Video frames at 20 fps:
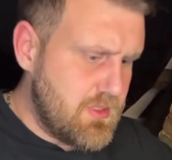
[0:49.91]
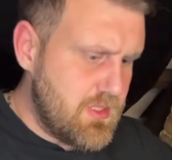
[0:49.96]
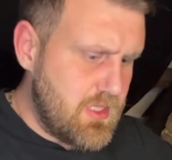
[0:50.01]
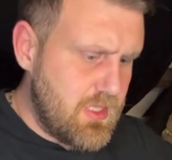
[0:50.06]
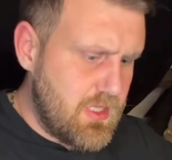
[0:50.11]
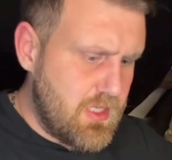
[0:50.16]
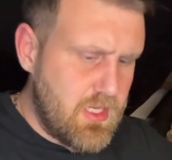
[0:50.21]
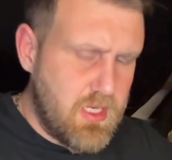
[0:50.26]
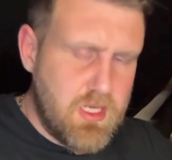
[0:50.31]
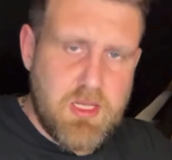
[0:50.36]
So
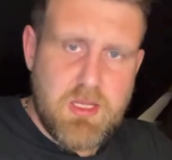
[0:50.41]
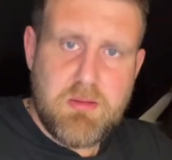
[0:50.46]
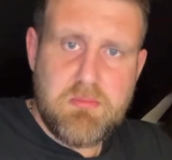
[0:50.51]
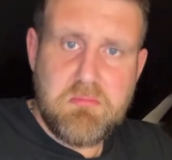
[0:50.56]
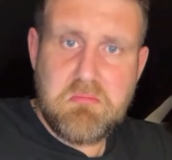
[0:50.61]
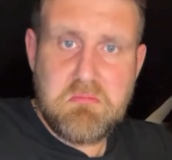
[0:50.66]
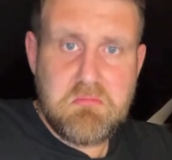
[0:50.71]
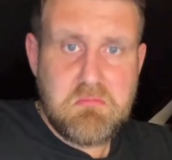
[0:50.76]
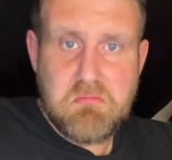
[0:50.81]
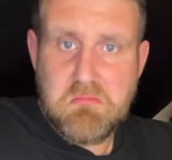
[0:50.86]

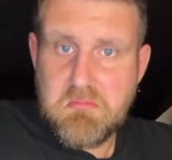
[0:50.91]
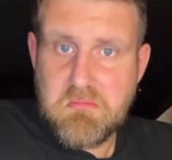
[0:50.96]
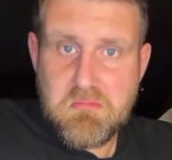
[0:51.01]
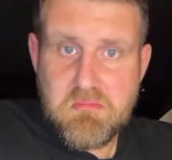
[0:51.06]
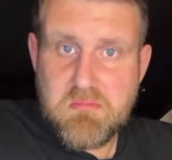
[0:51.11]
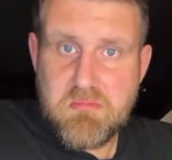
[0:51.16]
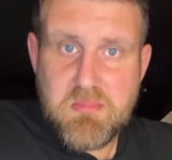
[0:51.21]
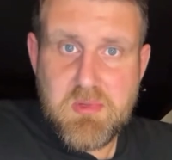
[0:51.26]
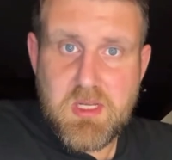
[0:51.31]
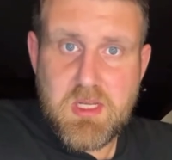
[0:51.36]

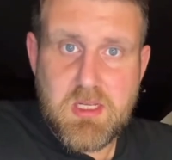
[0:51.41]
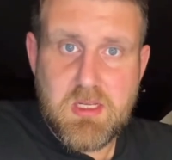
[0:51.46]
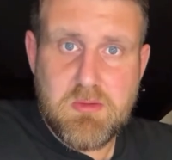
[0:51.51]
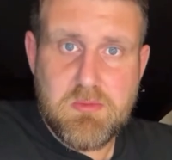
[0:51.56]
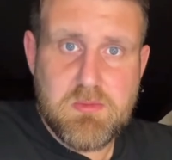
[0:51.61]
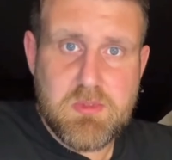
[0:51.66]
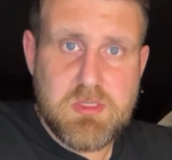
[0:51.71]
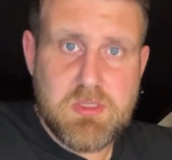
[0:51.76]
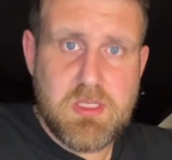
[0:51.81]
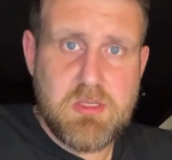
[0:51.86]
yeah,
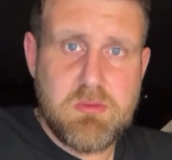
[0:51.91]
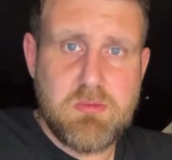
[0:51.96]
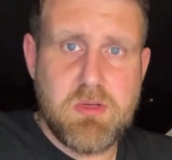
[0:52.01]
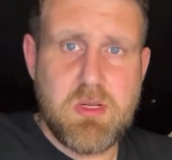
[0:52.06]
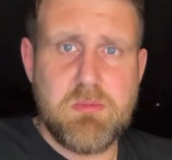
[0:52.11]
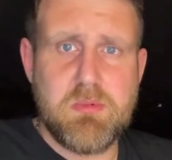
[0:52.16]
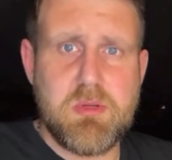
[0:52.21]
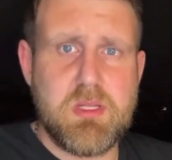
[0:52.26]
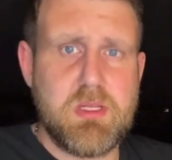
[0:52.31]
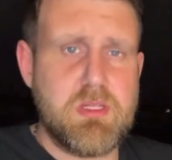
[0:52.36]
we'll see. We'll
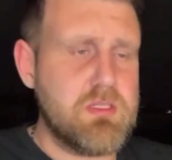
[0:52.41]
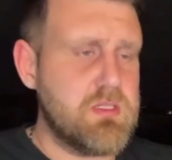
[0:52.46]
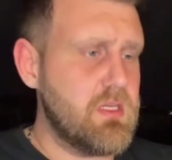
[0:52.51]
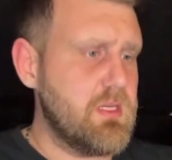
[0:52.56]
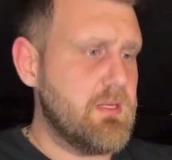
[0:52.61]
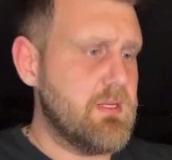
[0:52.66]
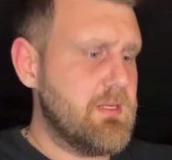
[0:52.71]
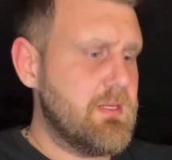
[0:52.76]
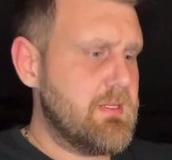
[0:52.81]
open it and see.